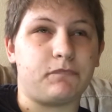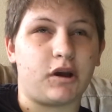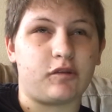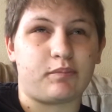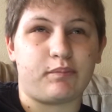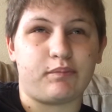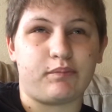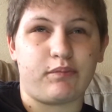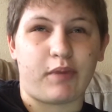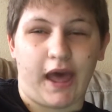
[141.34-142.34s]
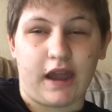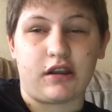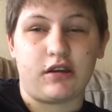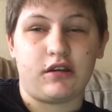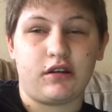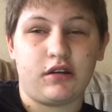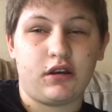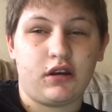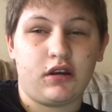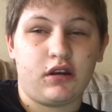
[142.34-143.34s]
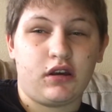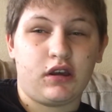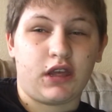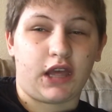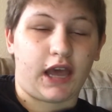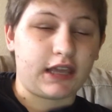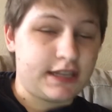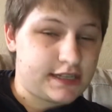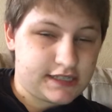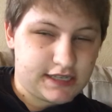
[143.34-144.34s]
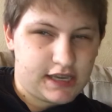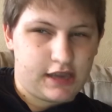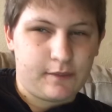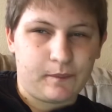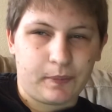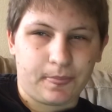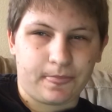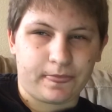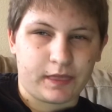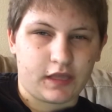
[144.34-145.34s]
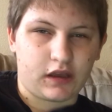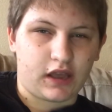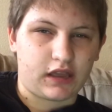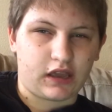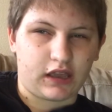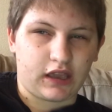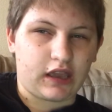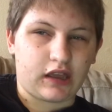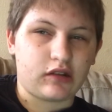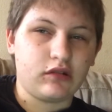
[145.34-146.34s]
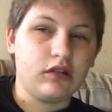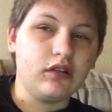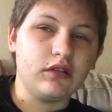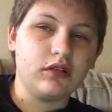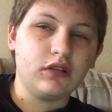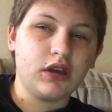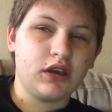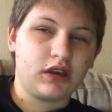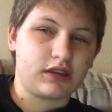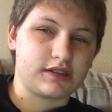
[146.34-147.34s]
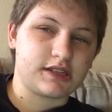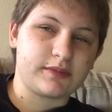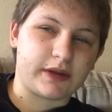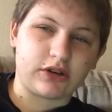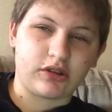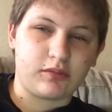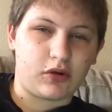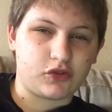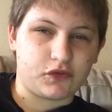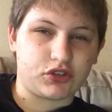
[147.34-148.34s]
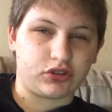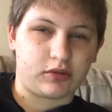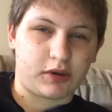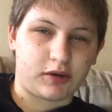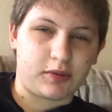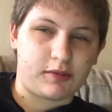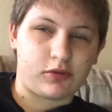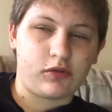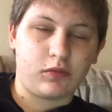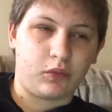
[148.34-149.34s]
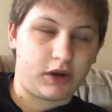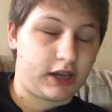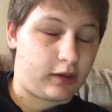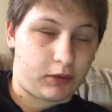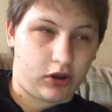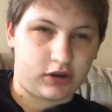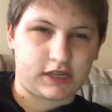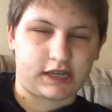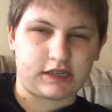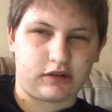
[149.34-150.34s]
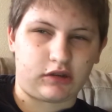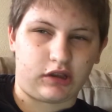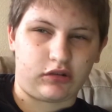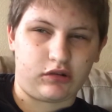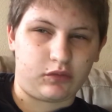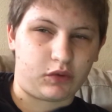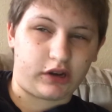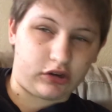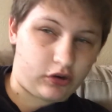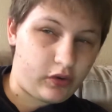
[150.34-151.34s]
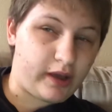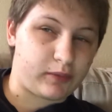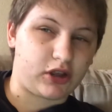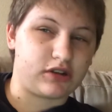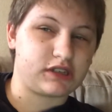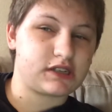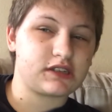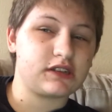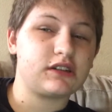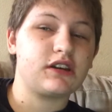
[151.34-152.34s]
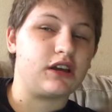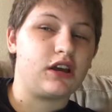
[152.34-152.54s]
but bad. I can see. I can see better than most visually impaired people when I have my contacts in, though. When I don't have my contacts in,